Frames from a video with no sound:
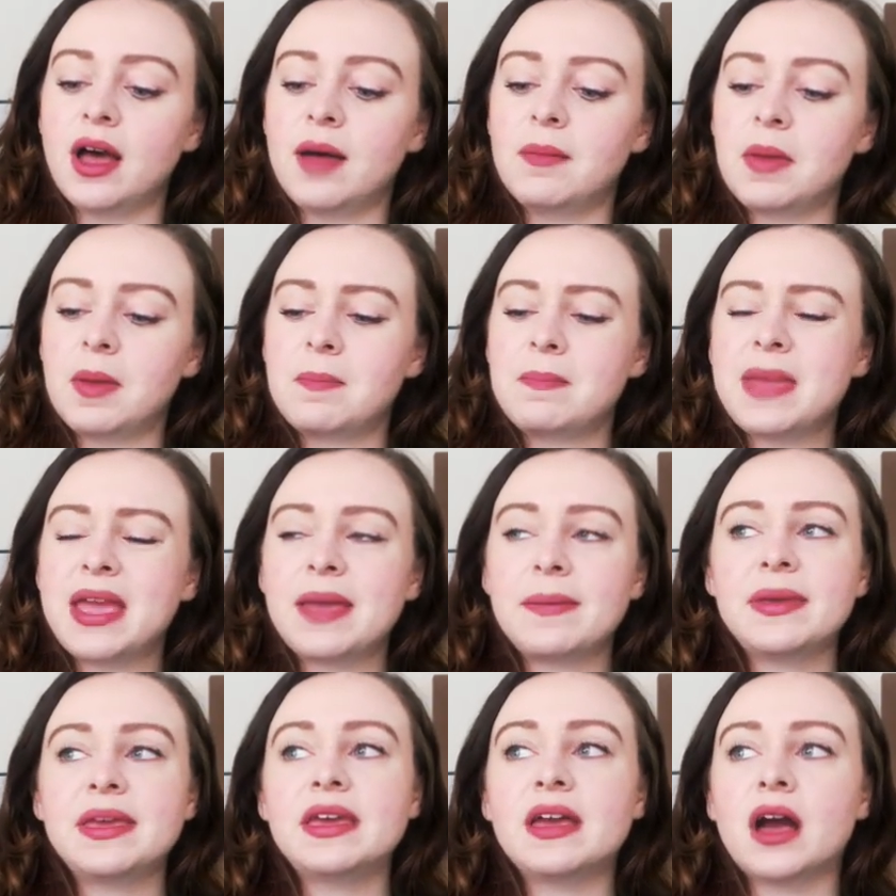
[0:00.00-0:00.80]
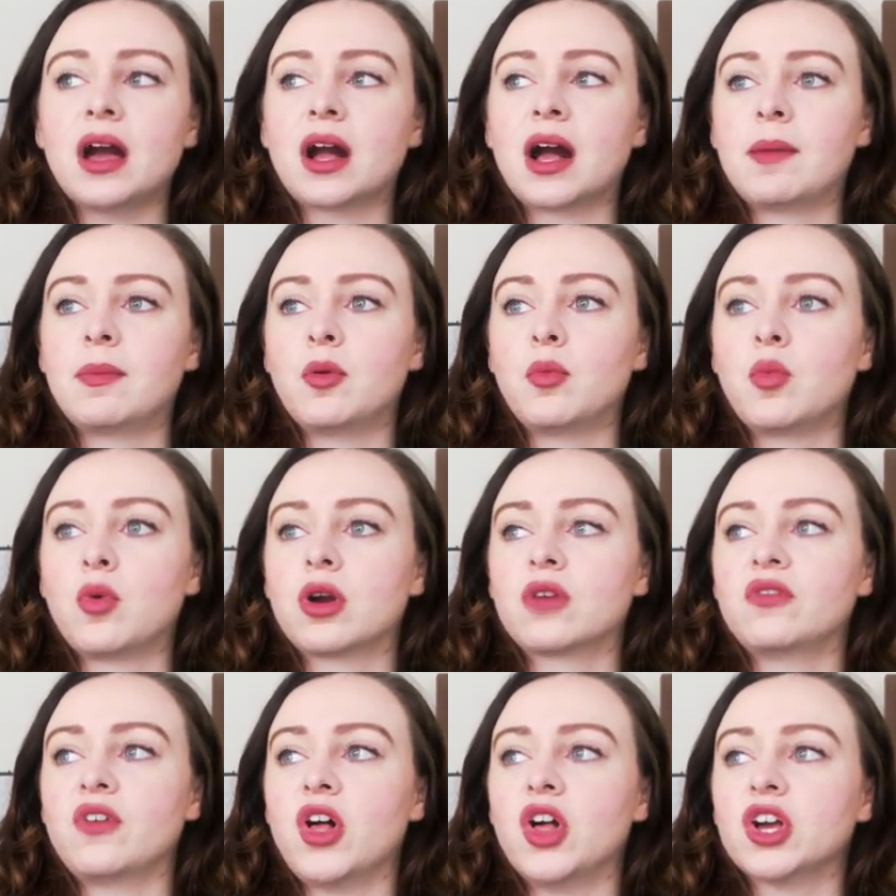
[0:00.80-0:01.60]
Maybe a couple
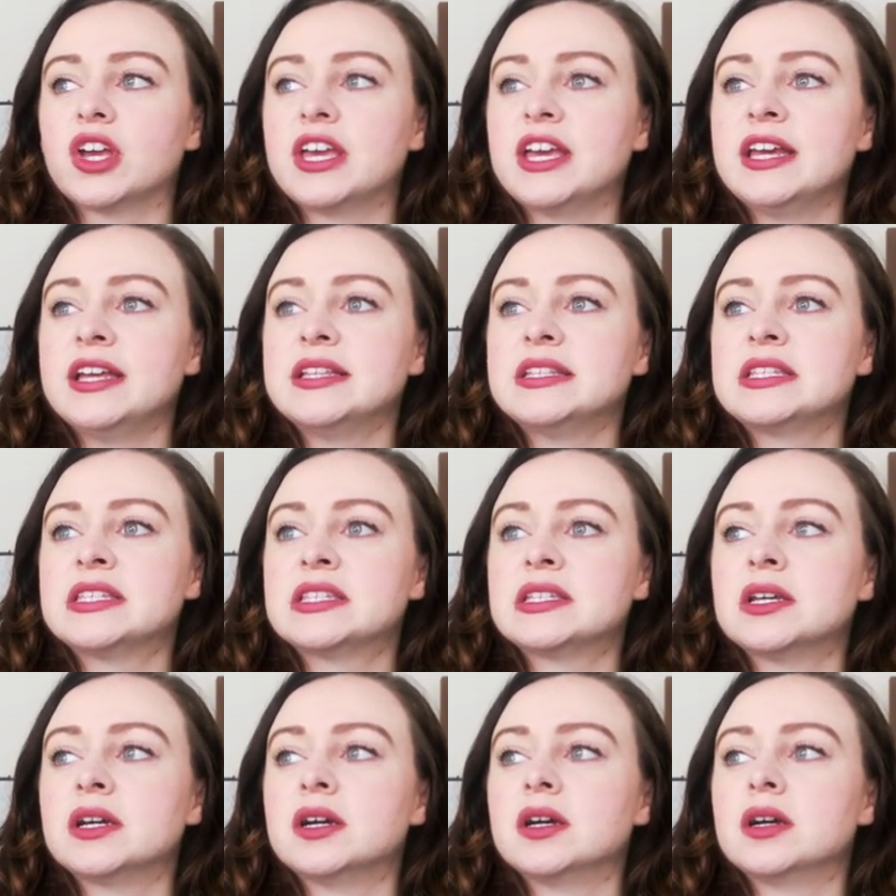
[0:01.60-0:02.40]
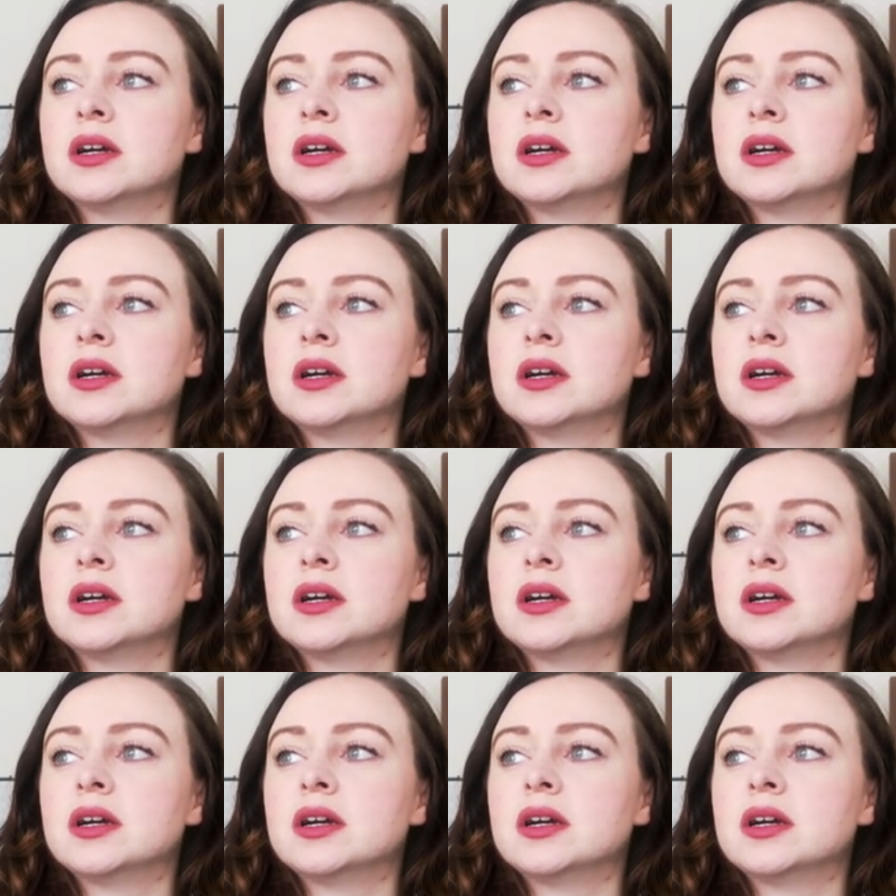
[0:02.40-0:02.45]
more fall kits.